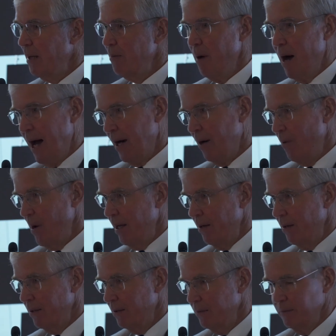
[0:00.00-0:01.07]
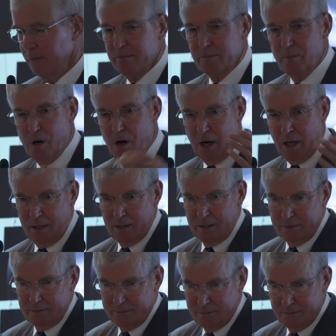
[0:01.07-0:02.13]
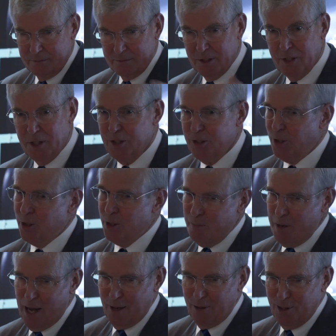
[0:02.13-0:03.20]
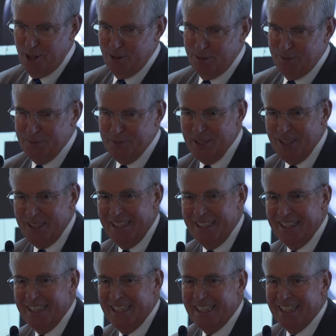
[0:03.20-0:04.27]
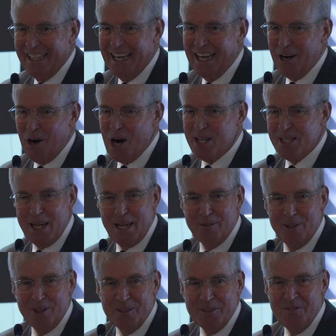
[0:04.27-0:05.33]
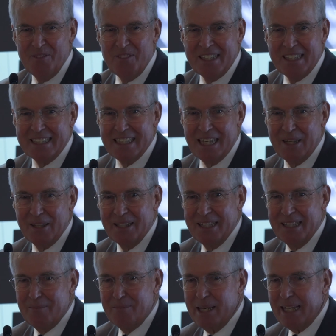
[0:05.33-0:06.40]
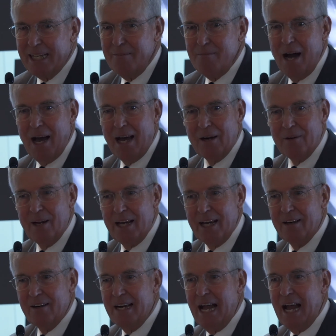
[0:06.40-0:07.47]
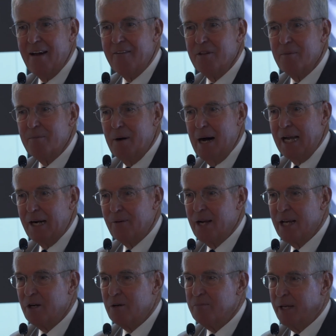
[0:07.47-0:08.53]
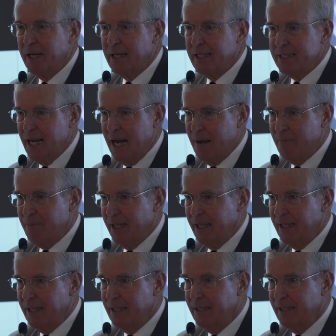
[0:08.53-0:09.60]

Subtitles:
a moderator. Mark, you're the moderator at our table. So pick a moderator, have the moderator pick a topic,